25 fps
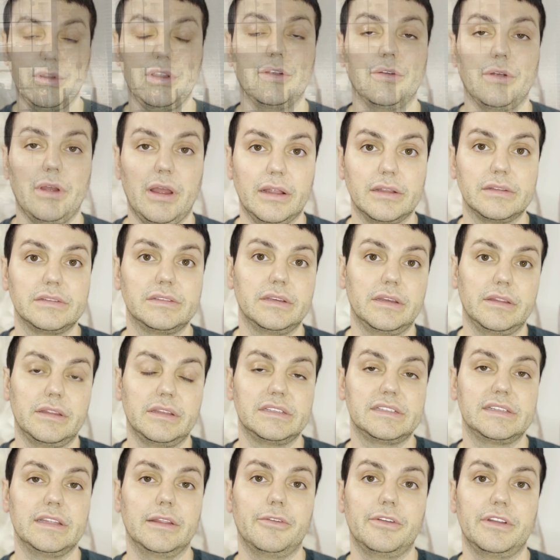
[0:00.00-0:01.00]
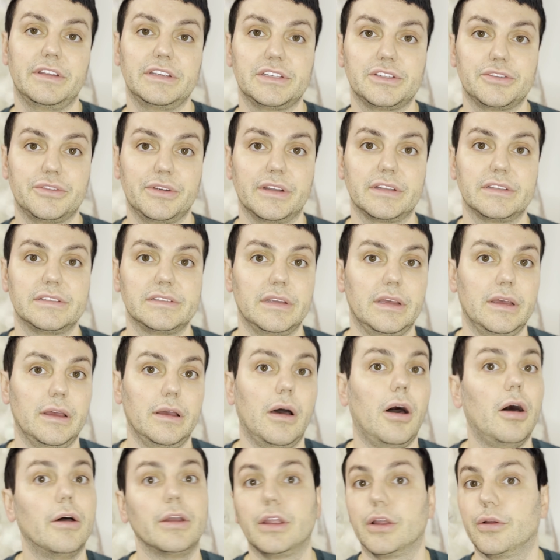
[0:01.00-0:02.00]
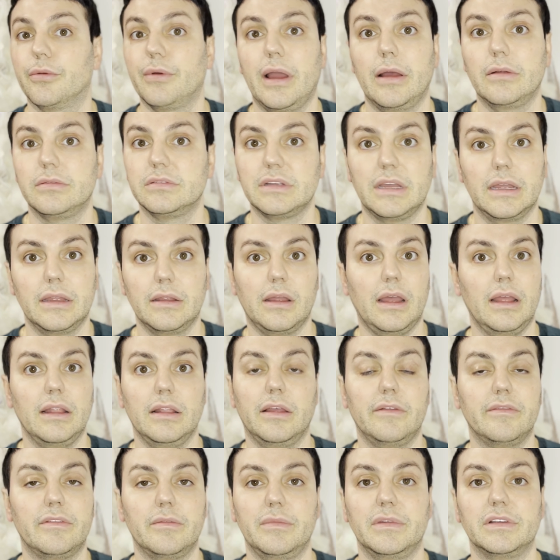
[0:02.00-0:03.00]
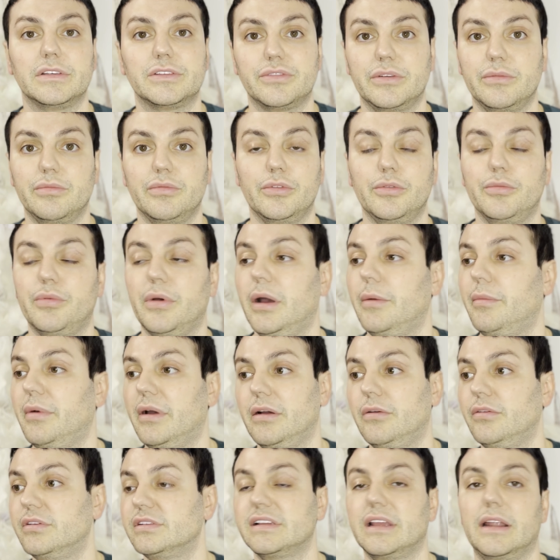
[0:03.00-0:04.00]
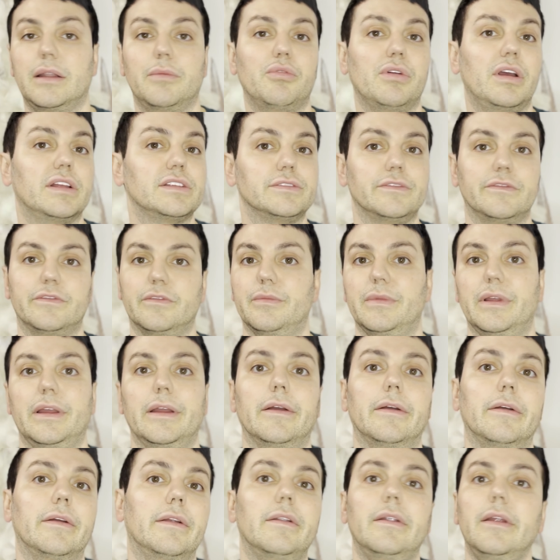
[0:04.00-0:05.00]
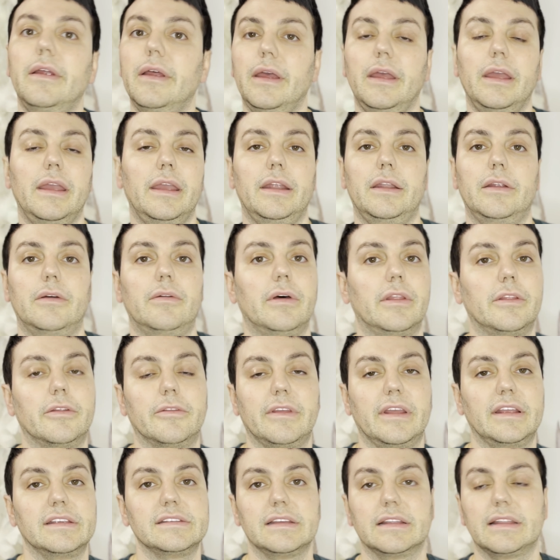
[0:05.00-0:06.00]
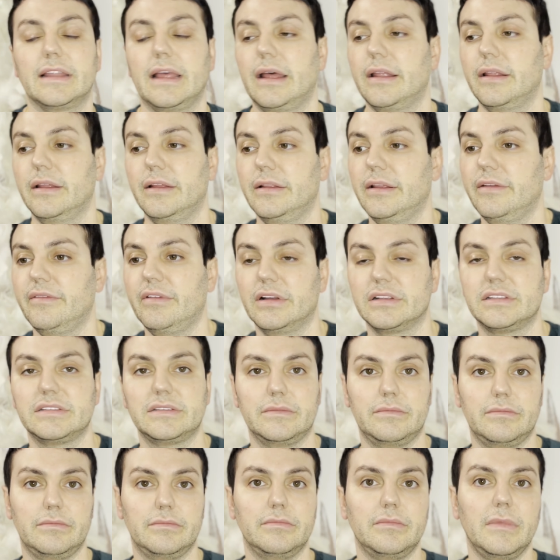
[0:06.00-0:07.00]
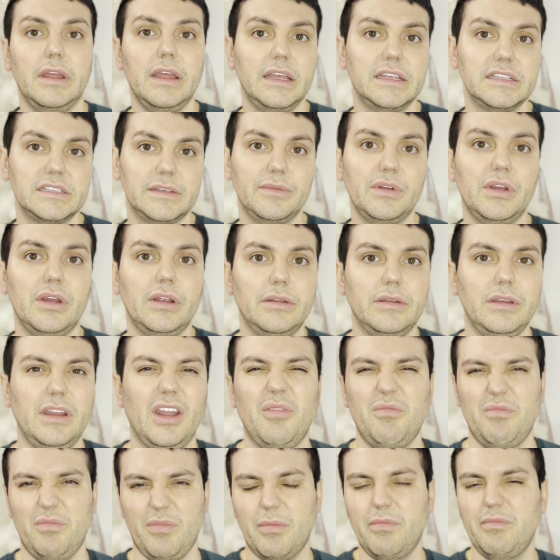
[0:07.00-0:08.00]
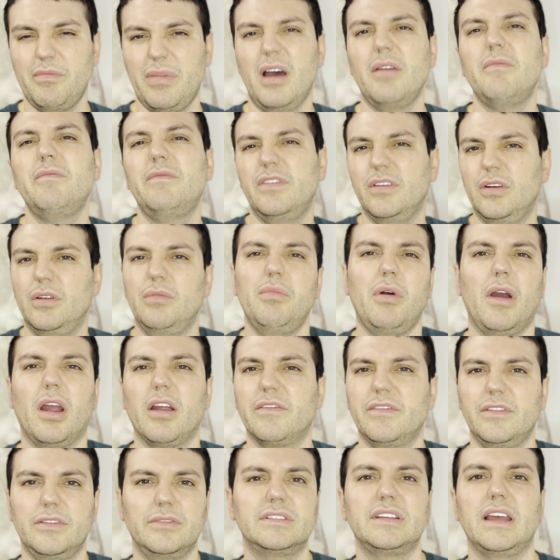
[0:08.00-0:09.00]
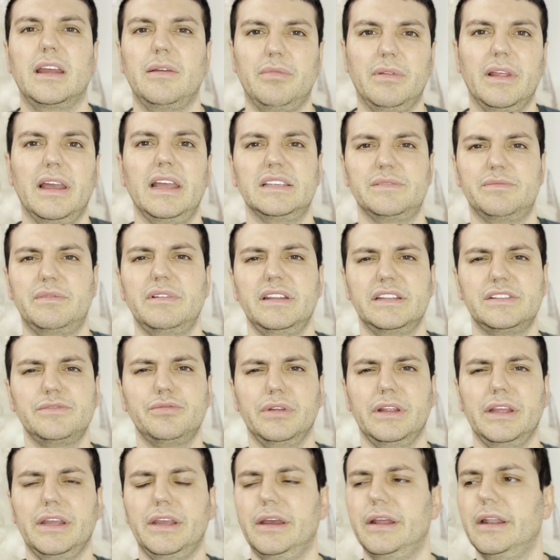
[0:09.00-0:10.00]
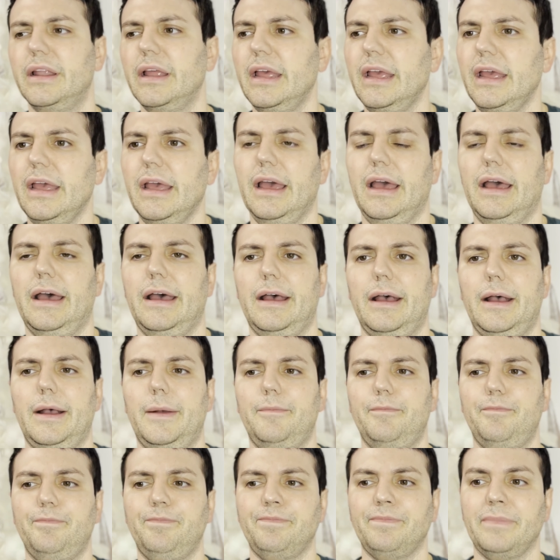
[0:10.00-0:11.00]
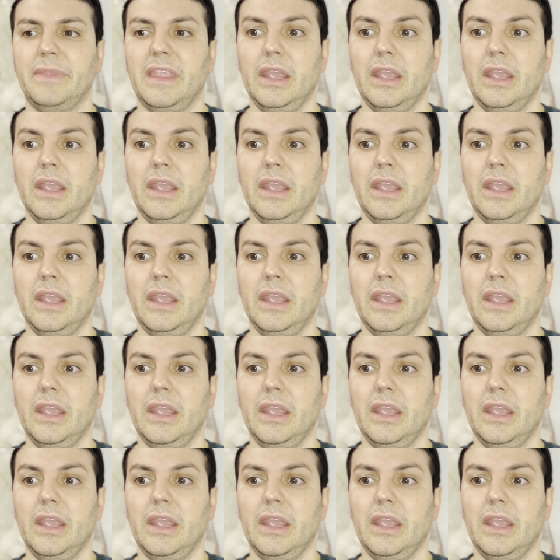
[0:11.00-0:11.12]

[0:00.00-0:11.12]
you're at uh, the Distillery District uh, all year round. I, I, love the Mill Street Brew Pub. I always get a pretzel from there, and you know other things like that. They've got some some good you know pub food, bar food type place, but it's really good. Um,